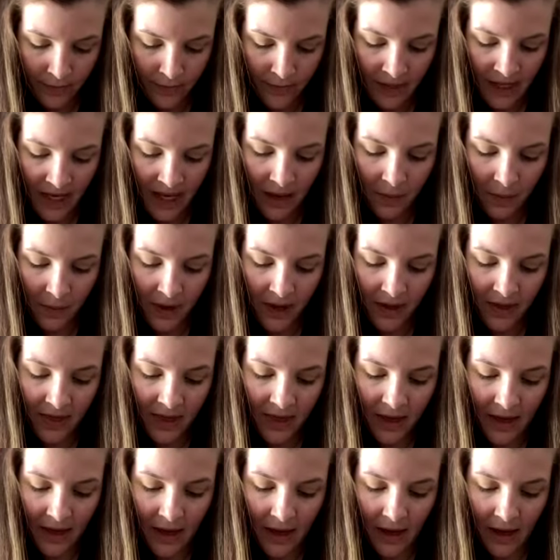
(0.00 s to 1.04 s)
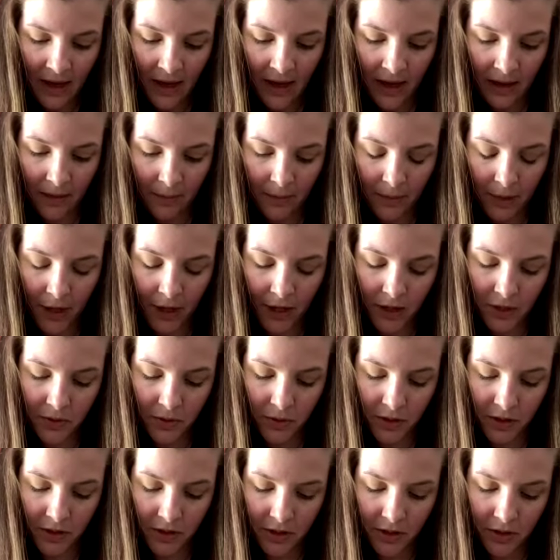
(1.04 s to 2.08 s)
Keeping the part
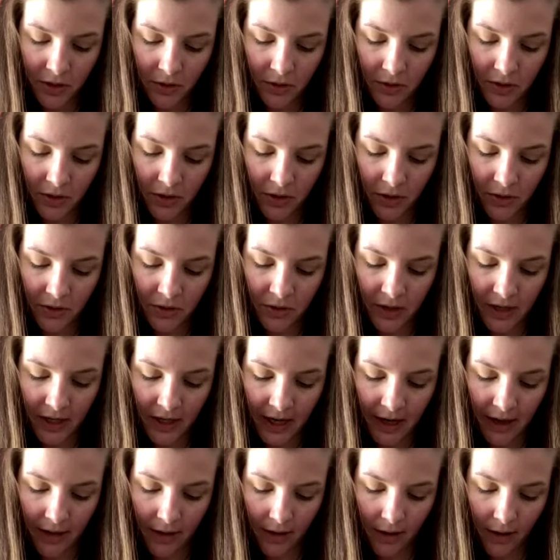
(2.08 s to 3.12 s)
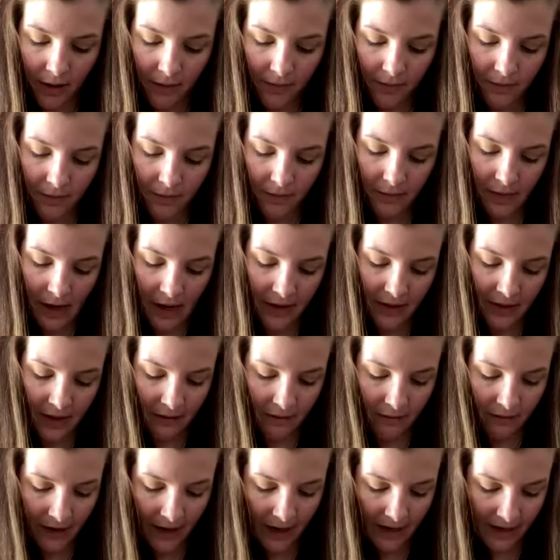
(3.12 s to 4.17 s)
towards the nose closer together, and then
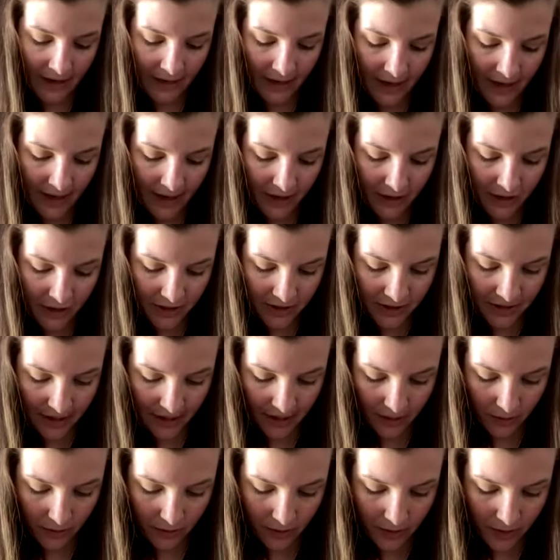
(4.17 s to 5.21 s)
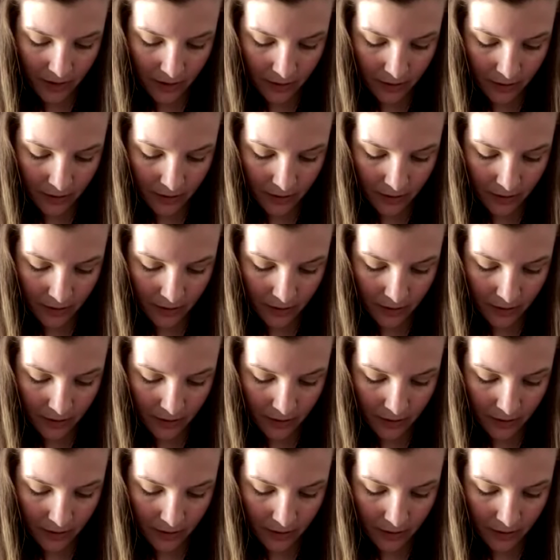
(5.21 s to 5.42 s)
fanning the edges out.